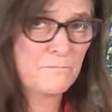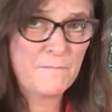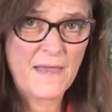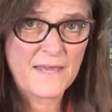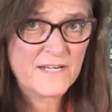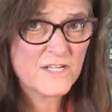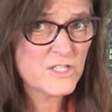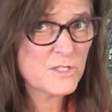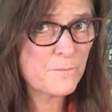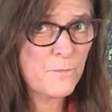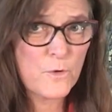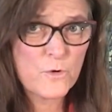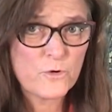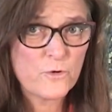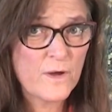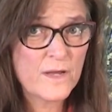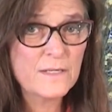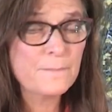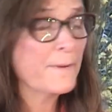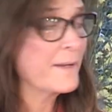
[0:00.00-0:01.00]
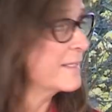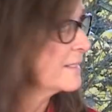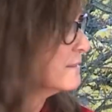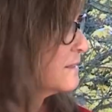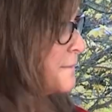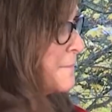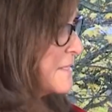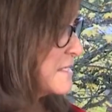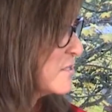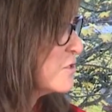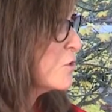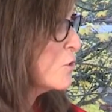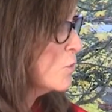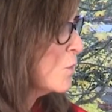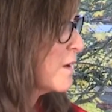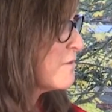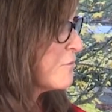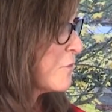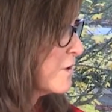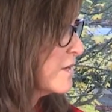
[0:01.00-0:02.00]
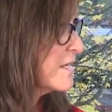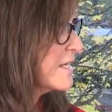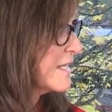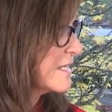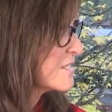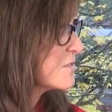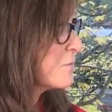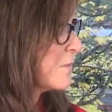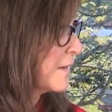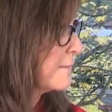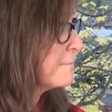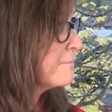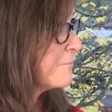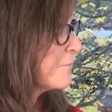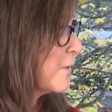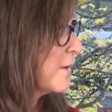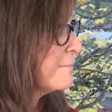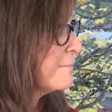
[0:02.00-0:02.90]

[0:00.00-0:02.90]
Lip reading: Managing broker, anybody. I mean, whoever it is.